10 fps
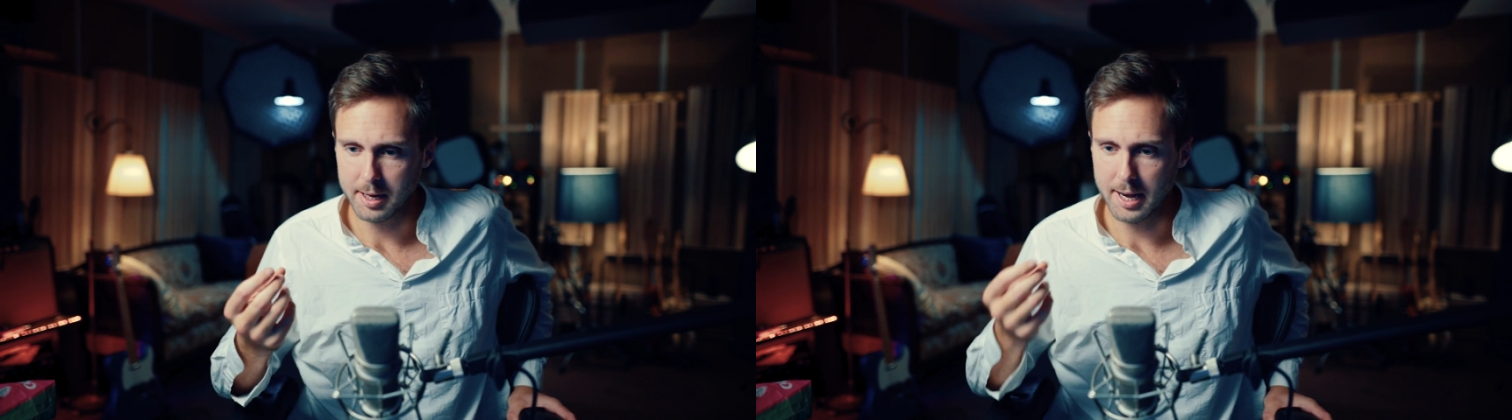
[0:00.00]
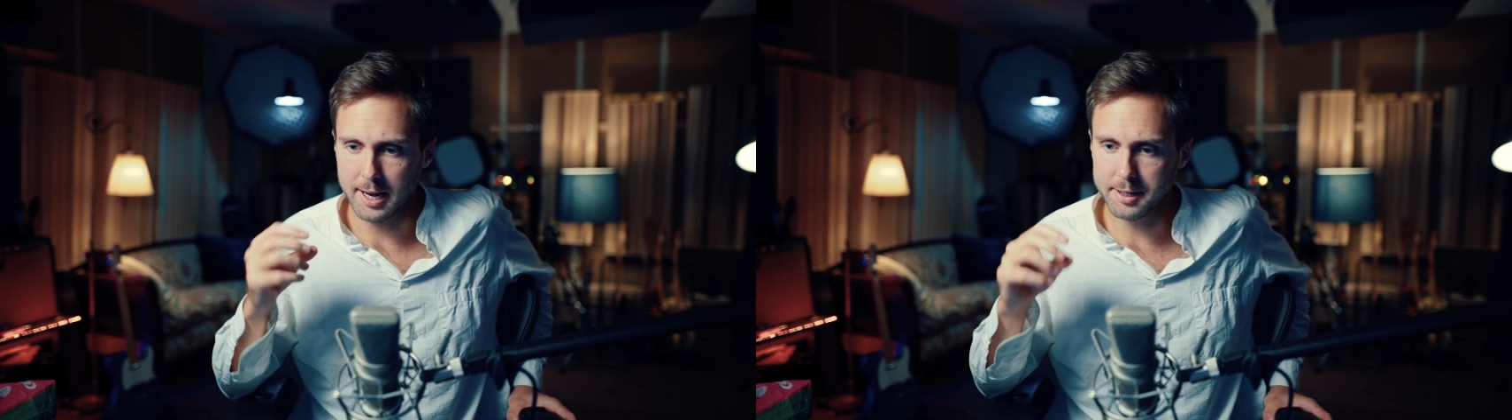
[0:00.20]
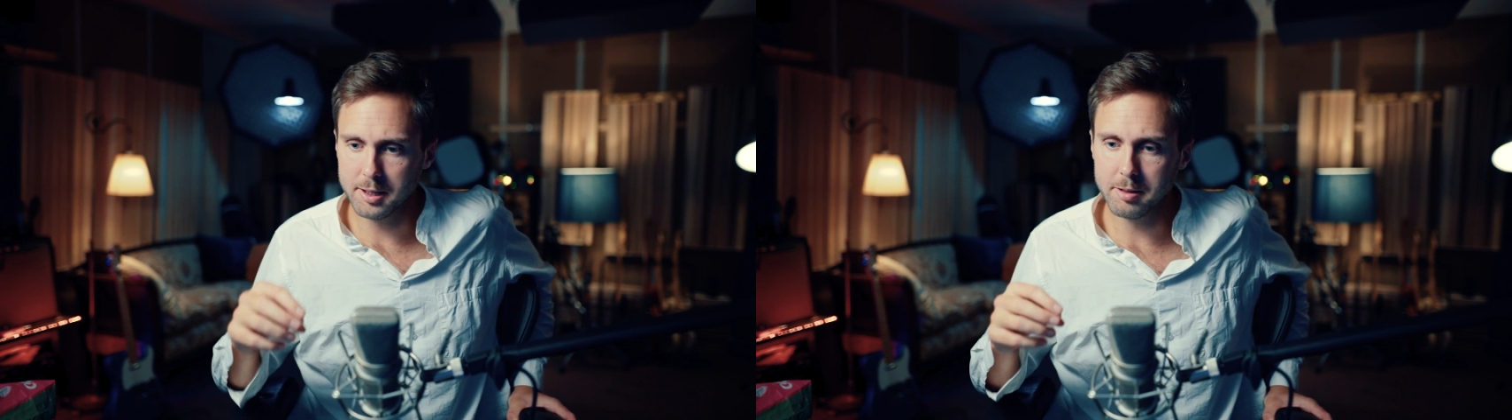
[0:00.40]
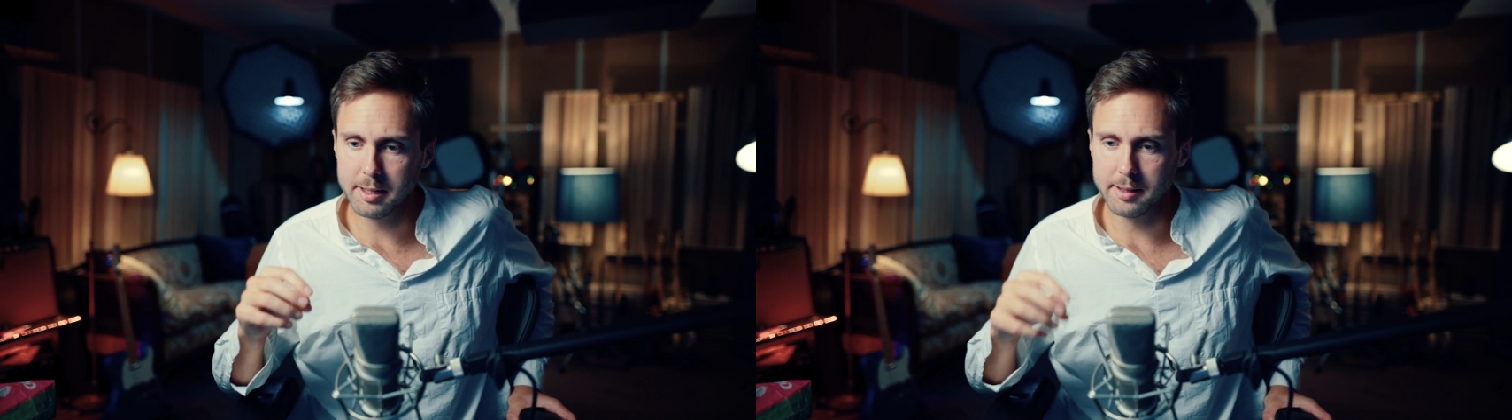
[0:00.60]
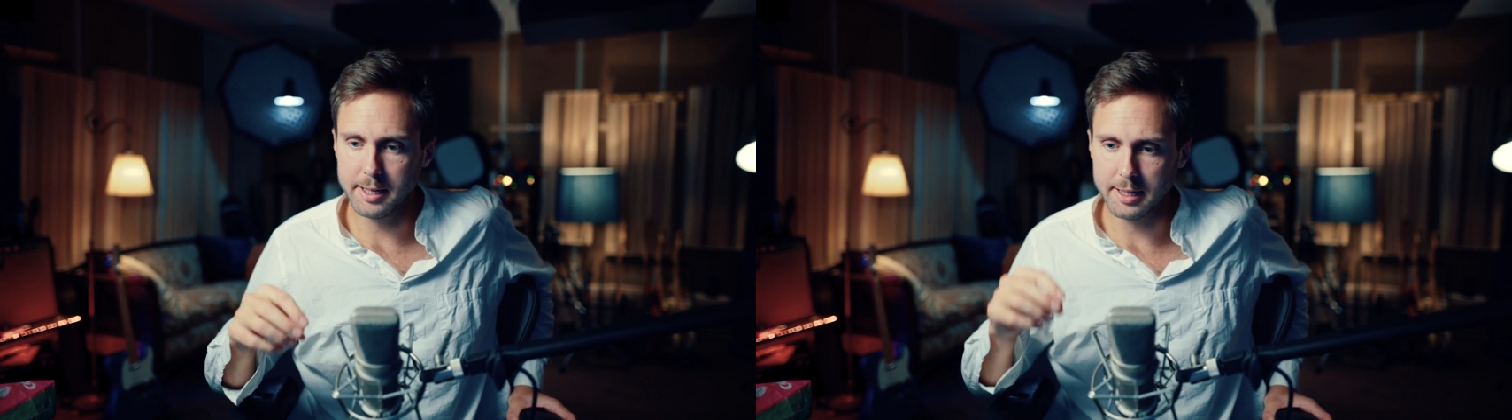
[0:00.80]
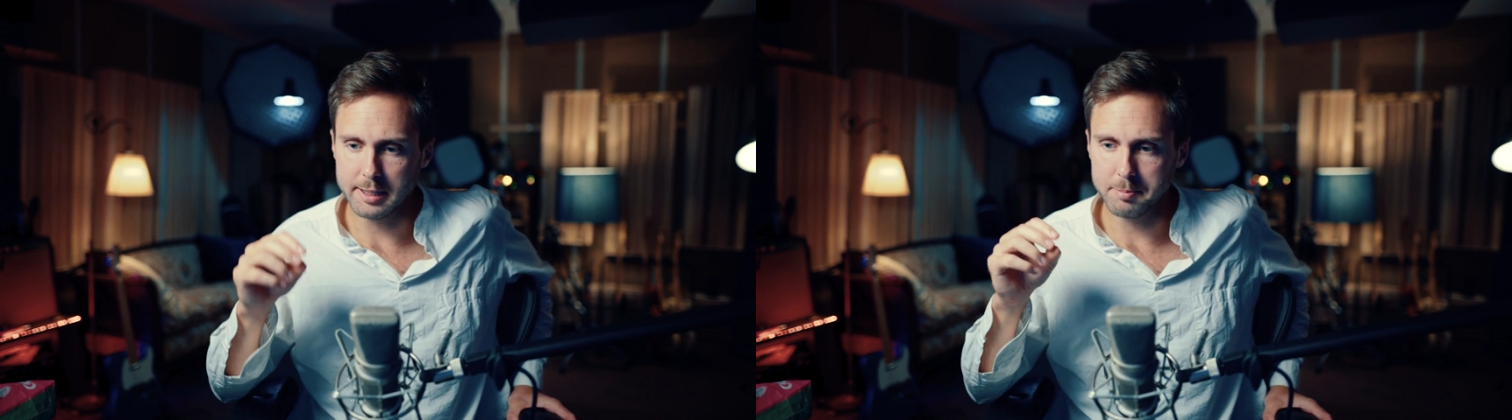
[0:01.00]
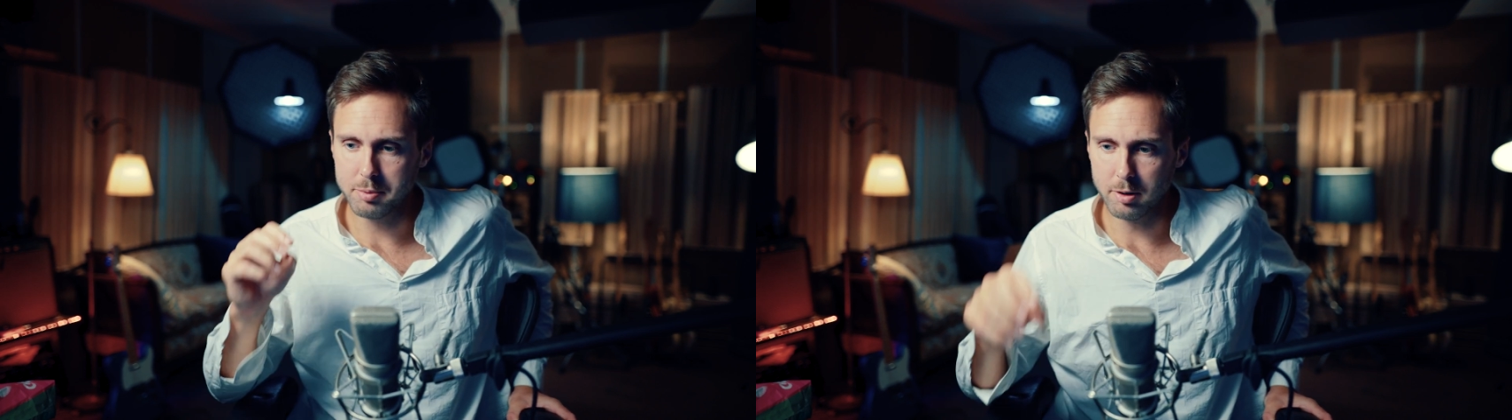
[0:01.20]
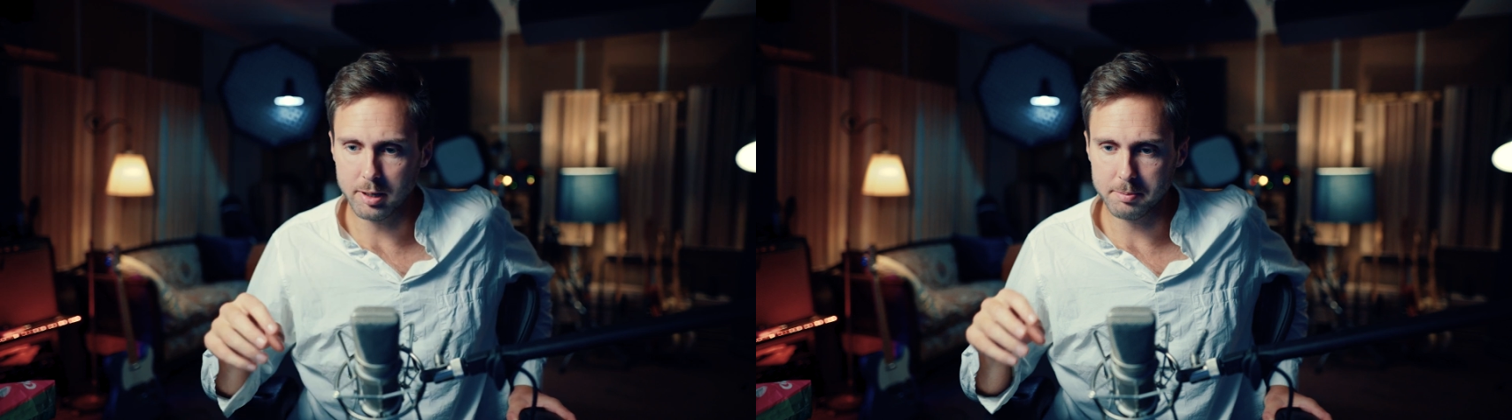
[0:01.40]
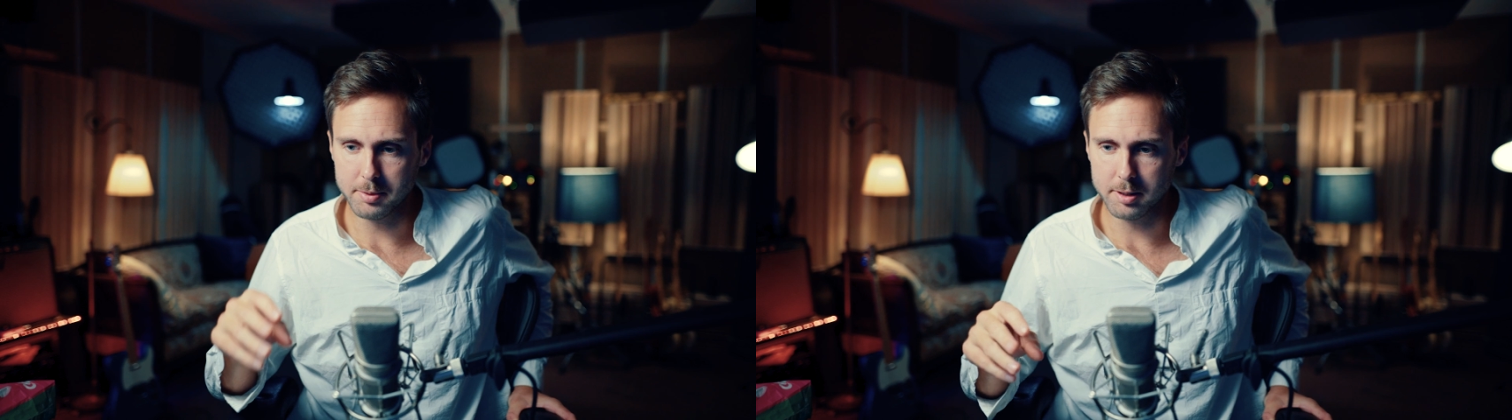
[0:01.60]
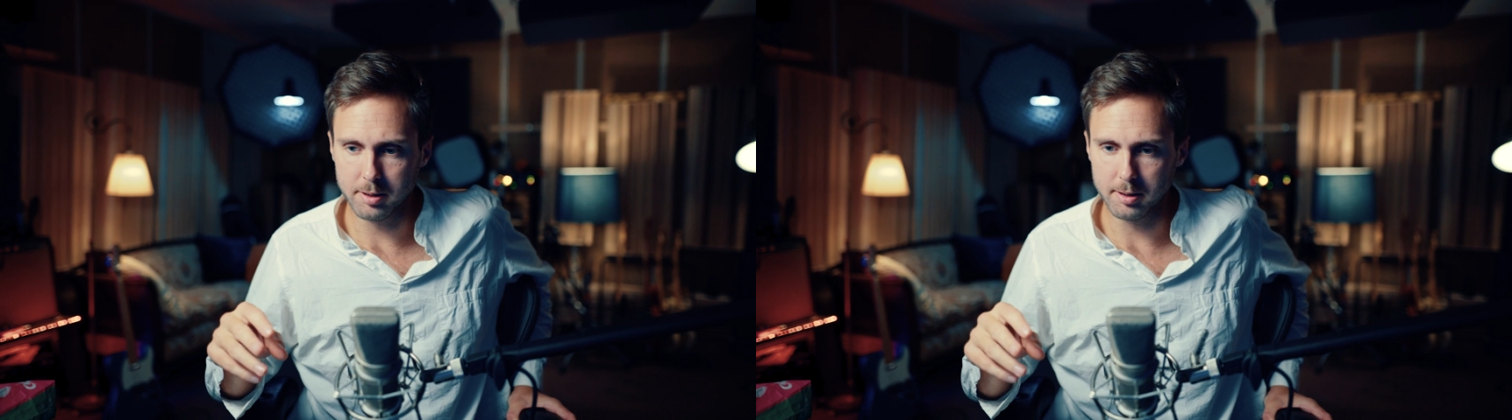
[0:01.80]
I know that they are important,
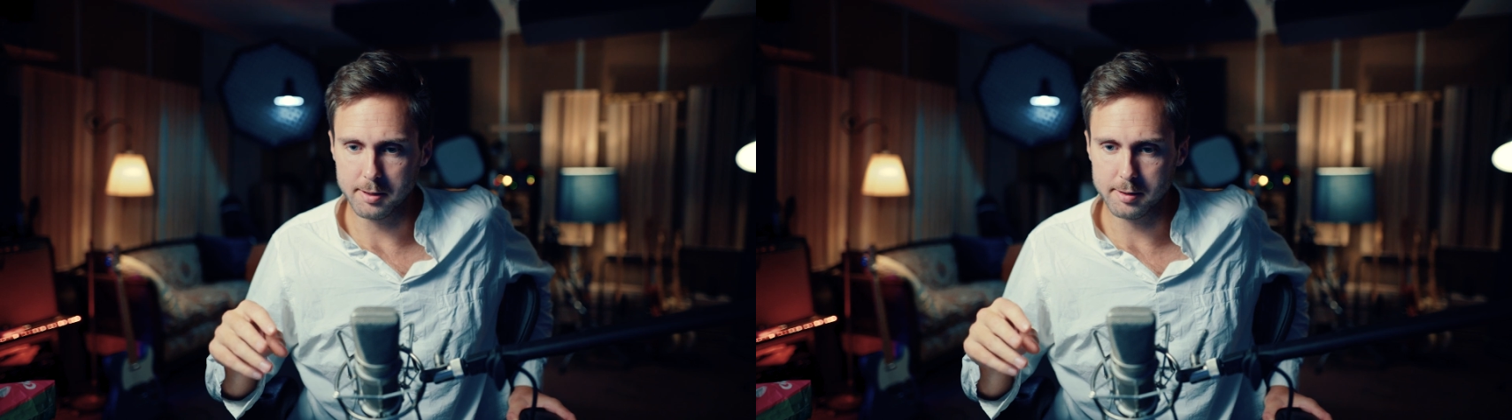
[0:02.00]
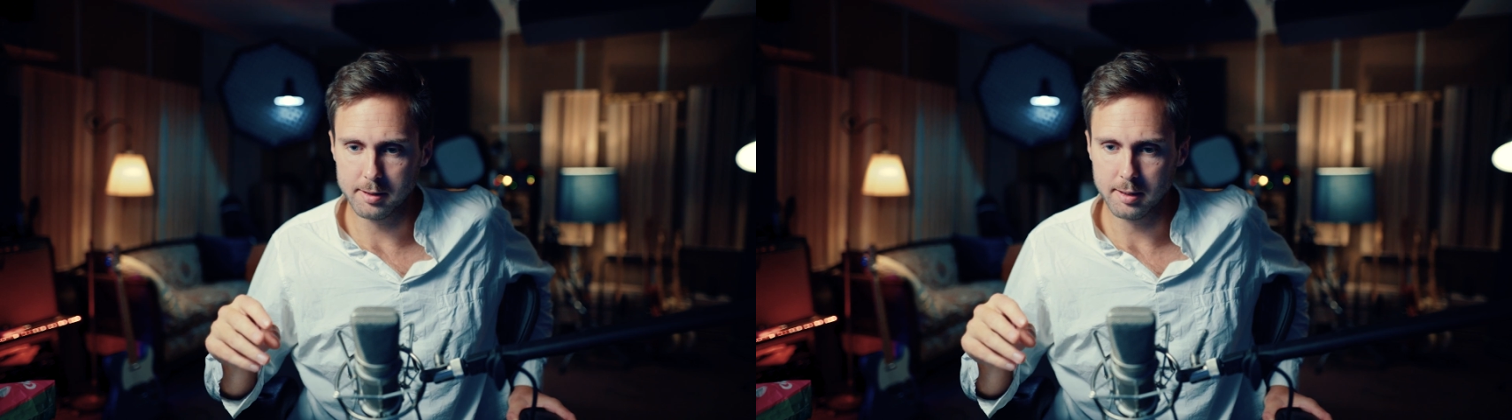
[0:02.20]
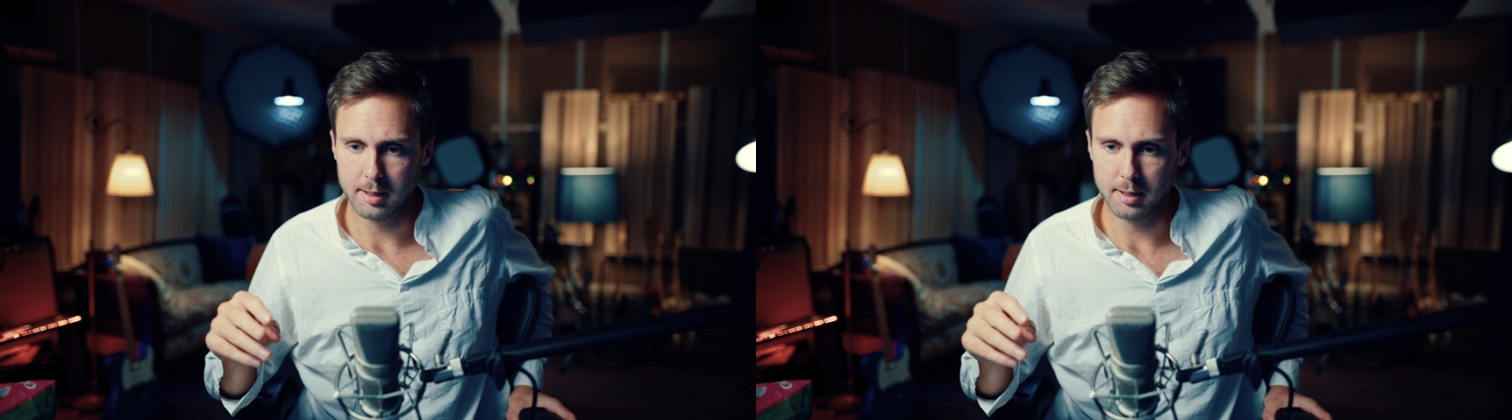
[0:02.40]
because